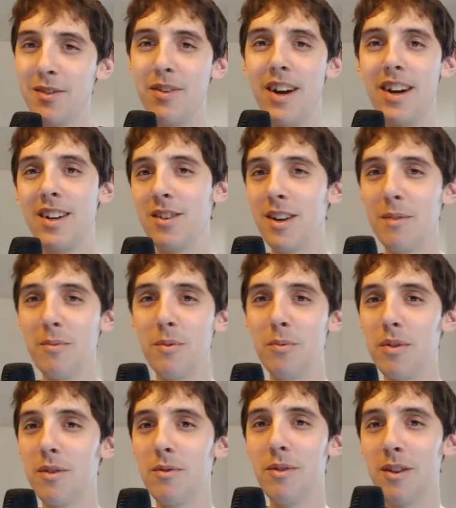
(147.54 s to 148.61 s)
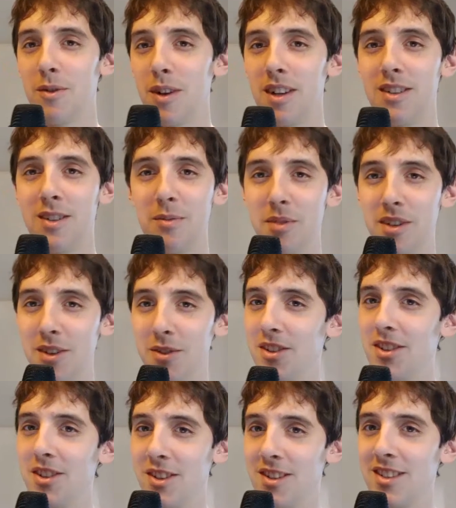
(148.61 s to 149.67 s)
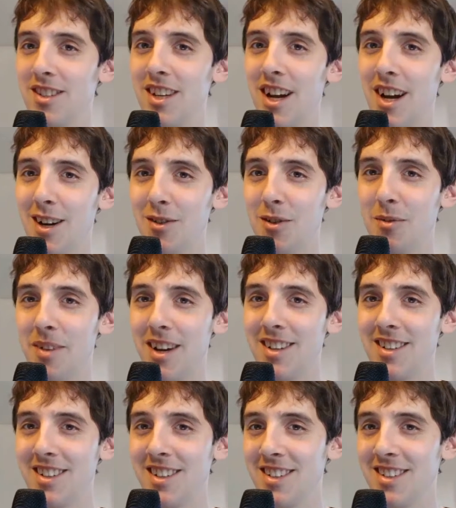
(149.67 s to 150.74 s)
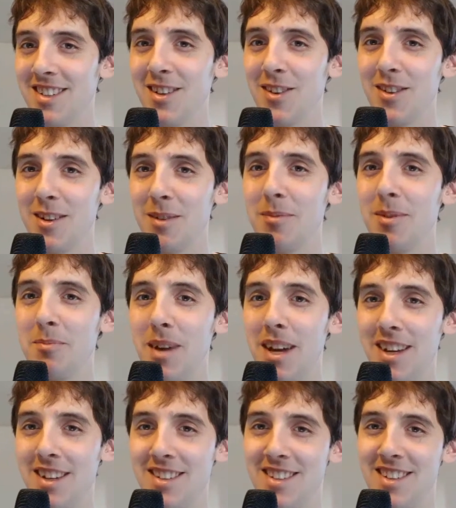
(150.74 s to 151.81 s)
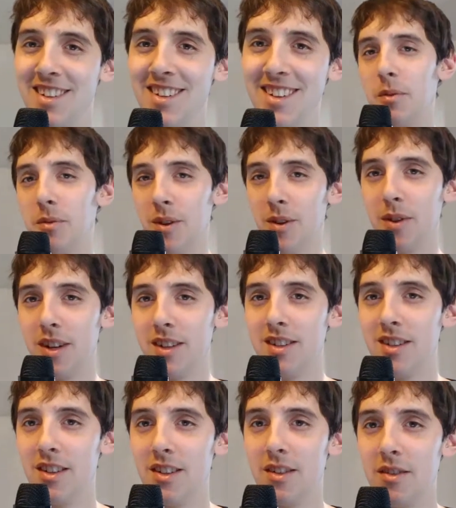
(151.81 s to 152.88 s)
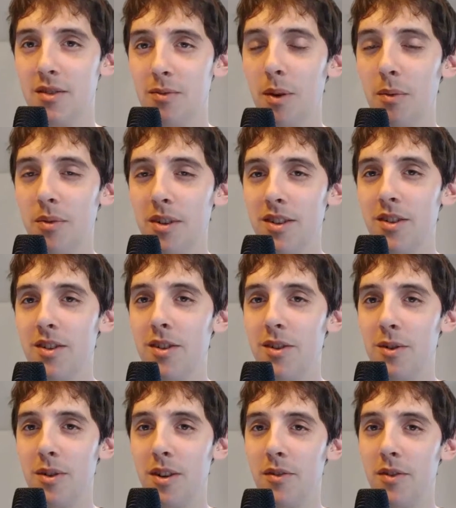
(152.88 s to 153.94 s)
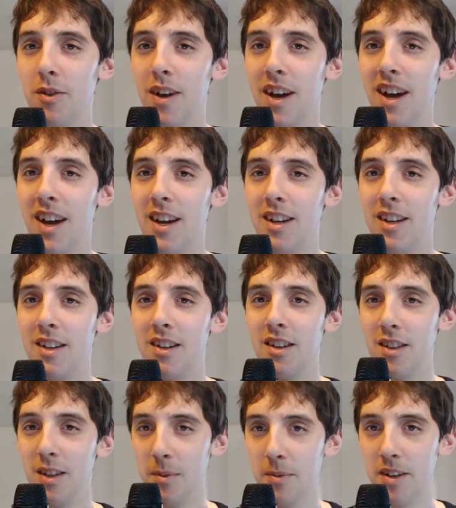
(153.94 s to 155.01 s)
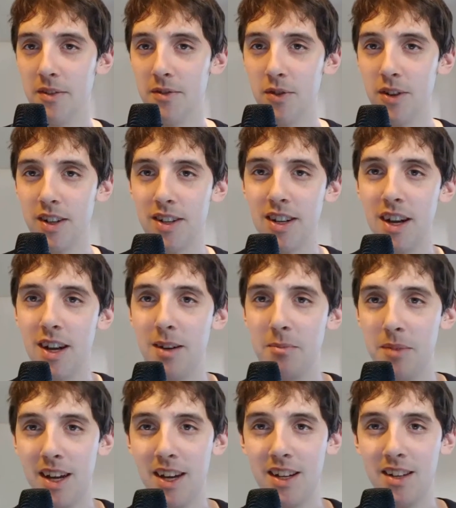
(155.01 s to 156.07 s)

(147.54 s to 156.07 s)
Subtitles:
Okay, fine, I'll come up with a real question, but you should see Aquaman because it's going to be amazing. My real question is, what would you do if you had unlimited free time